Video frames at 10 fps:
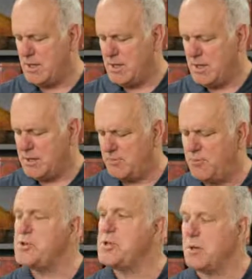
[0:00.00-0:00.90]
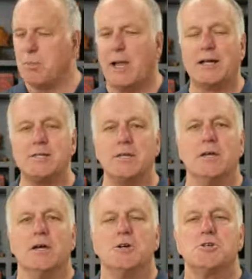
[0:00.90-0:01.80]
Fujian Black Tea.
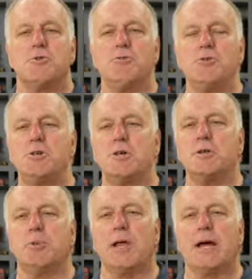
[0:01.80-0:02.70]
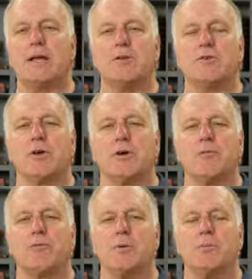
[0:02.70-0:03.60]
So Fujian Black is
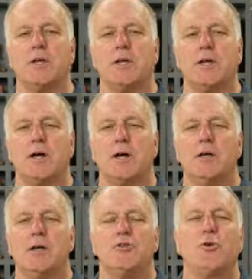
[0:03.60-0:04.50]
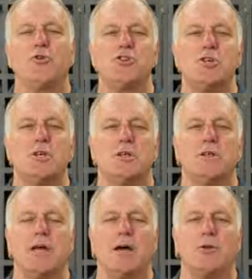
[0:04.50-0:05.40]
from the Songshi, the
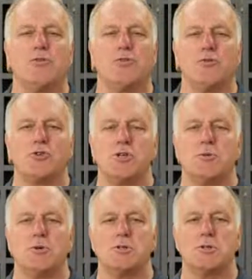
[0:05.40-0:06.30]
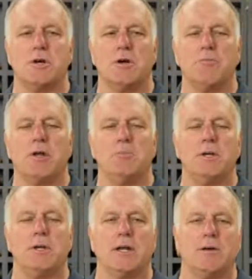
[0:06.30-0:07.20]
town of Songshi, which
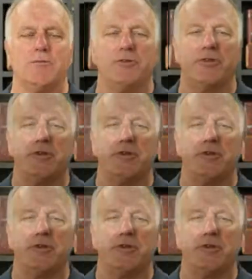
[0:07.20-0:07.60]
Elvira and I visited